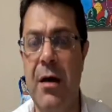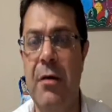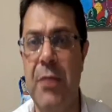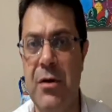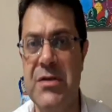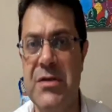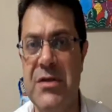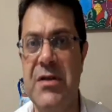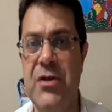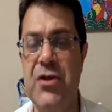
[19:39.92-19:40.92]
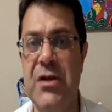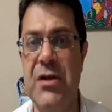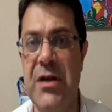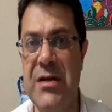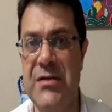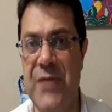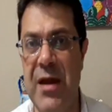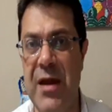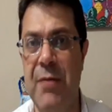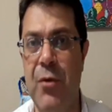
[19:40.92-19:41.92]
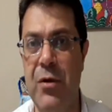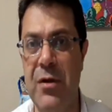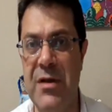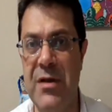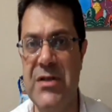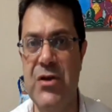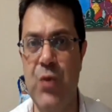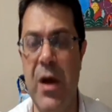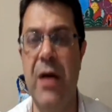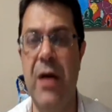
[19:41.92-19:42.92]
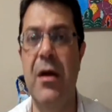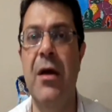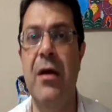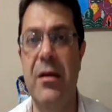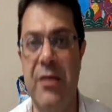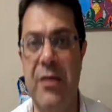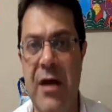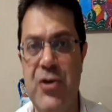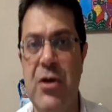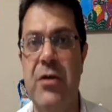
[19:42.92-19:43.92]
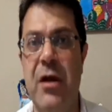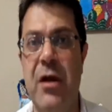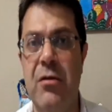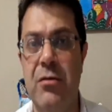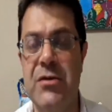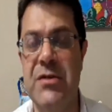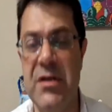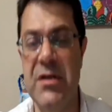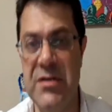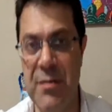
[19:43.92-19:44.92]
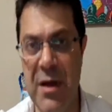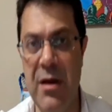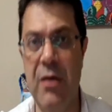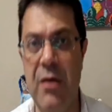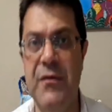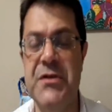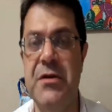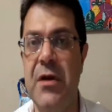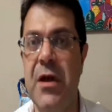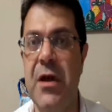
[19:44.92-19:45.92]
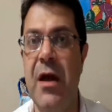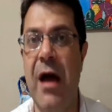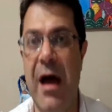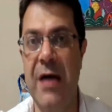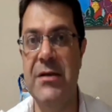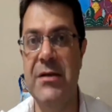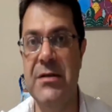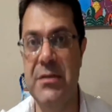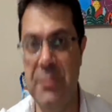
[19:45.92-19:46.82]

because this region is very important. This is where international trade routes, since the beginning of history, has